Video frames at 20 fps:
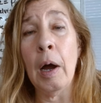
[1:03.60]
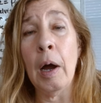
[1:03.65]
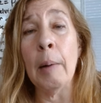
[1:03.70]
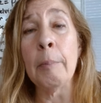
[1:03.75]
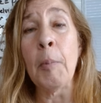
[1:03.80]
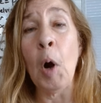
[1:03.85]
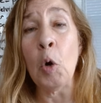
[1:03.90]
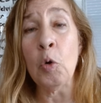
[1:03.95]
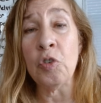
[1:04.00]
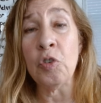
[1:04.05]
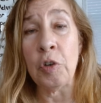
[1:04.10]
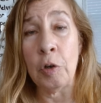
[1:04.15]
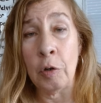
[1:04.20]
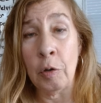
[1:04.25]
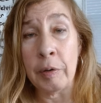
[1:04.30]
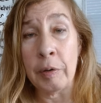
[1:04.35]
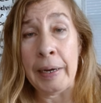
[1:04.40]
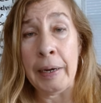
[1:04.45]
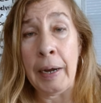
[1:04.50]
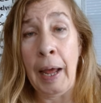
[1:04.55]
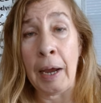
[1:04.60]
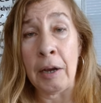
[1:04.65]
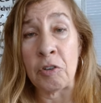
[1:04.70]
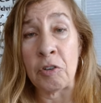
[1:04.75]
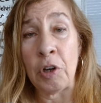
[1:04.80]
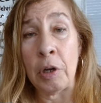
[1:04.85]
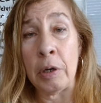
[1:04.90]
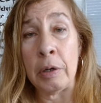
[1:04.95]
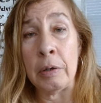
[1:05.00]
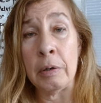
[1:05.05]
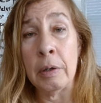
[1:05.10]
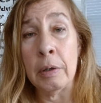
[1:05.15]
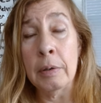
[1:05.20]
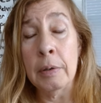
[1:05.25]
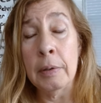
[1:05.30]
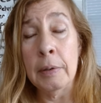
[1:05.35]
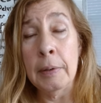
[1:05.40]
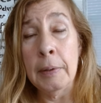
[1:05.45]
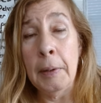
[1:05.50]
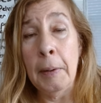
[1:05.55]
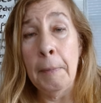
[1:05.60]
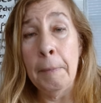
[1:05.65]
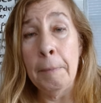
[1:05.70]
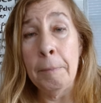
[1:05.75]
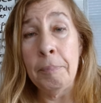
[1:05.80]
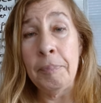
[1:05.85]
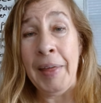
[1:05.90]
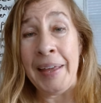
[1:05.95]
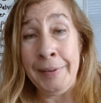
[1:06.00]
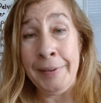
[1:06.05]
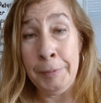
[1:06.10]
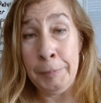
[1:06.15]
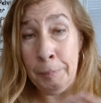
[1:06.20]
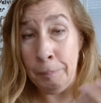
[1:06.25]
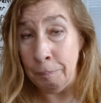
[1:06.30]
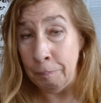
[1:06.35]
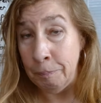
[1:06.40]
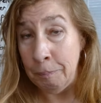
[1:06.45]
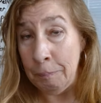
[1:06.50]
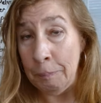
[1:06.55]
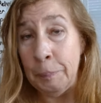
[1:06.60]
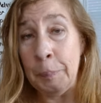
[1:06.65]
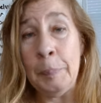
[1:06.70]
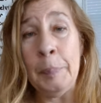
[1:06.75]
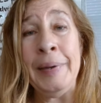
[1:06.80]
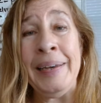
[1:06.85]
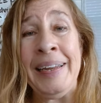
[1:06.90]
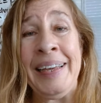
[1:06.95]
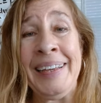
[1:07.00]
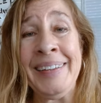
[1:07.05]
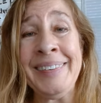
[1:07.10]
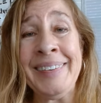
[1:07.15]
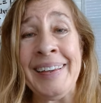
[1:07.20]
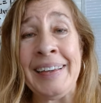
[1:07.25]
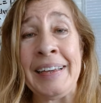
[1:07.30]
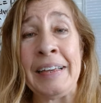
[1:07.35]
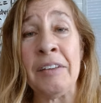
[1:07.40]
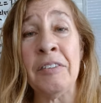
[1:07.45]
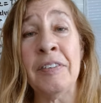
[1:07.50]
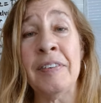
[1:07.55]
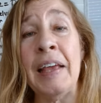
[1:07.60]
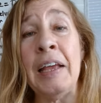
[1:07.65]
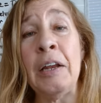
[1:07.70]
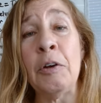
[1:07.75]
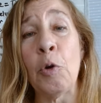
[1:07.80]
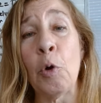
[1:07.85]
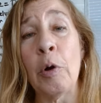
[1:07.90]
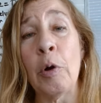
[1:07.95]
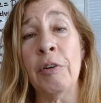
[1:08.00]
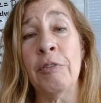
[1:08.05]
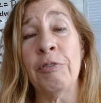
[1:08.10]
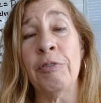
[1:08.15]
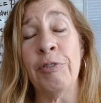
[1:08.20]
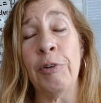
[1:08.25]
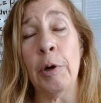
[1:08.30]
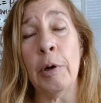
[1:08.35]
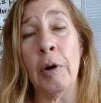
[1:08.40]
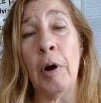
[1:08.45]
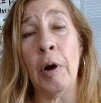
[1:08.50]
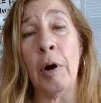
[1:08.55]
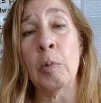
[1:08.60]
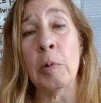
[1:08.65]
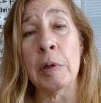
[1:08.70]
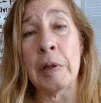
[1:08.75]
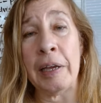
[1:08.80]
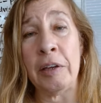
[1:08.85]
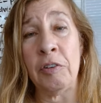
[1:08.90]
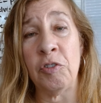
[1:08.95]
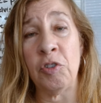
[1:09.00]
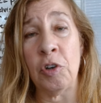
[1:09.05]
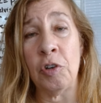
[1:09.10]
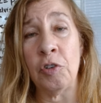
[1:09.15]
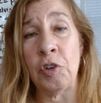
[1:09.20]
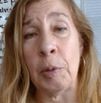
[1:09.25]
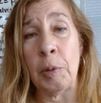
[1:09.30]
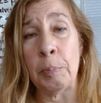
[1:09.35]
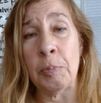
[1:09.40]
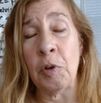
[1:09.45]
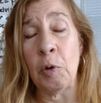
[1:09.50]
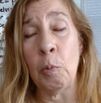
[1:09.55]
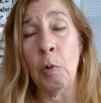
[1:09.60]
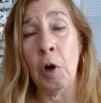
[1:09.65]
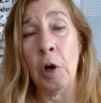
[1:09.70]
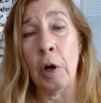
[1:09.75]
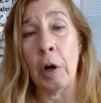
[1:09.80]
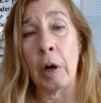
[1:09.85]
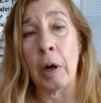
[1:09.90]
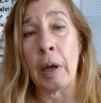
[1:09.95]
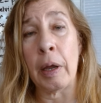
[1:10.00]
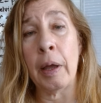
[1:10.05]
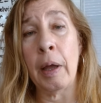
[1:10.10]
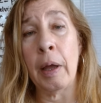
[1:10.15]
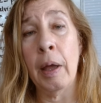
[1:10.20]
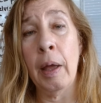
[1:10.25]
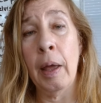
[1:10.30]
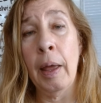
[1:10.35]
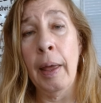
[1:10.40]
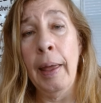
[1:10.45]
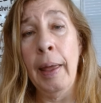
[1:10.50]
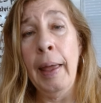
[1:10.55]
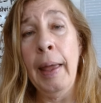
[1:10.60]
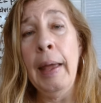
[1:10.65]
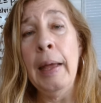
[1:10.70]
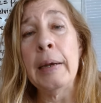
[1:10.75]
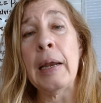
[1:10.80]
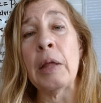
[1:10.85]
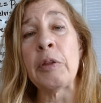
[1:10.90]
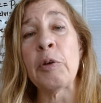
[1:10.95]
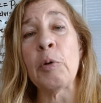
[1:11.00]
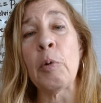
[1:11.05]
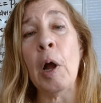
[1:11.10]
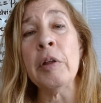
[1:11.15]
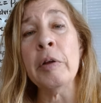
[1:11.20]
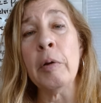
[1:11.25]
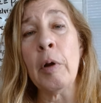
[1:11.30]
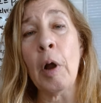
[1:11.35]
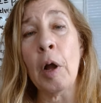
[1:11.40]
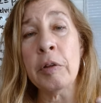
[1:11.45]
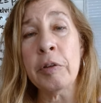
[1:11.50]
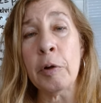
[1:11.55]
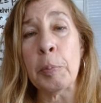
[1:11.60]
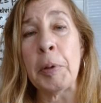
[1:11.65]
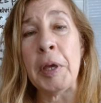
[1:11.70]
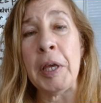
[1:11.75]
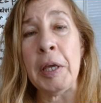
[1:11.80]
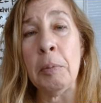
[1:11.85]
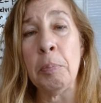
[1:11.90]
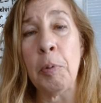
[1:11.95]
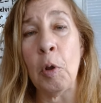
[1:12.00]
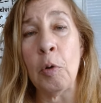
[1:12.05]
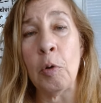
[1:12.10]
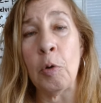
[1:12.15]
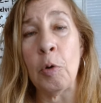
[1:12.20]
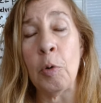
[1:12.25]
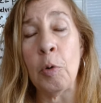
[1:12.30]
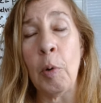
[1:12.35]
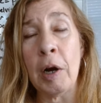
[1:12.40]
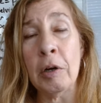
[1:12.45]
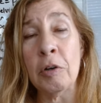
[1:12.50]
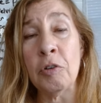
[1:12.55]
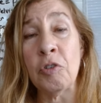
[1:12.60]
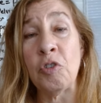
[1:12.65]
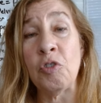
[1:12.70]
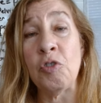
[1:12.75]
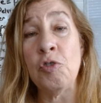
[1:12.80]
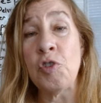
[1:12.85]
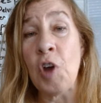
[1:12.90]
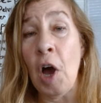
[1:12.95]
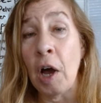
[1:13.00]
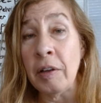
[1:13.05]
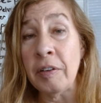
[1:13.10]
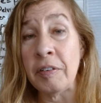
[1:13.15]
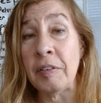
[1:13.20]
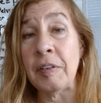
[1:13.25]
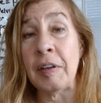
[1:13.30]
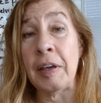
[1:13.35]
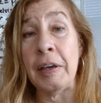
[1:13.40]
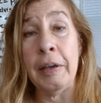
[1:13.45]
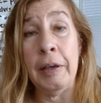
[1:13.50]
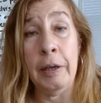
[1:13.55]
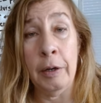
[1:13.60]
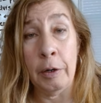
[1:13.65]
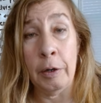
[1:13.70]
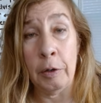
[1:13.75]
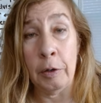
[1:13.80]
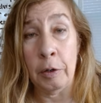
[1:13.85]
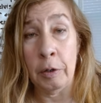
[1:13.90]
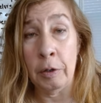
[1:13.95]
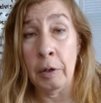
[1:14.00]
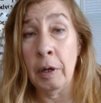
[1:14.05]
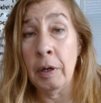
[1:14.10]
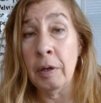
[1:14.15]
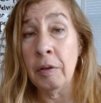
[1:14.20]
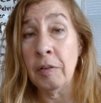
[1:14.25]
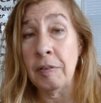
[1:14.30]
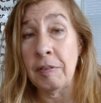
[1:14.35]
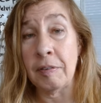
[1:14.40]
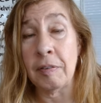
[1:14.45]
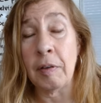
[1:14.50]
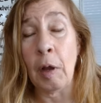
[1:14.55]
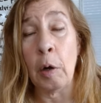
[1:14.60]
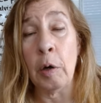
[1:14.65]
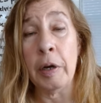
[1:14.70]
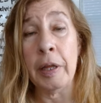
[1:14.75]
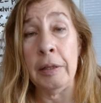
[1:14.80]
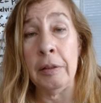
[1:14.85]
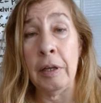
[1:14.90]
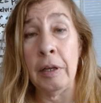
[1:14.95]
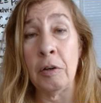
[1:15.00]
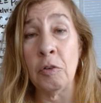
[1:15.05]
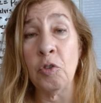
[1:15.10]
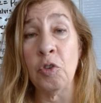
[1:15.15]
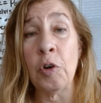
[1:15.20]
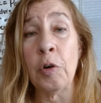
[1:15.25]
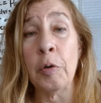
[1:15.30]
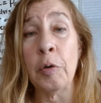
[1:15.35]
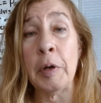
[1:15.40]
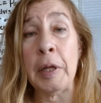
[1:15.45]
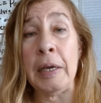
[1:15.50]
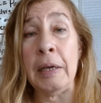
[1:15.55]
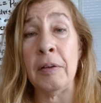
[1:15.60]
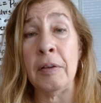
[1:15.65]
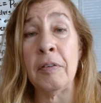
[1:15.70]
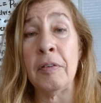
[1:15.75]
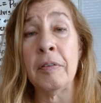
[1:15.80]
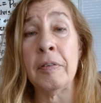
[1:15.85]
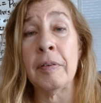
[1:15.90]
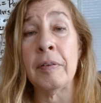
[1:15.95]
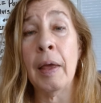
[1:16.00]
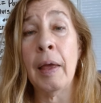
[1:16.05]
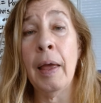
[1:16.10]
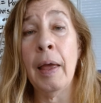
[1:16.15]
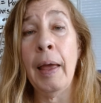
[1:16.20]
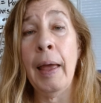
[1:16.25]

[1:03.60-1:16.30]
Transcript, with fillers: emotional connection they need things in order for a relationship to work now there are other, people who are just here starting their journeys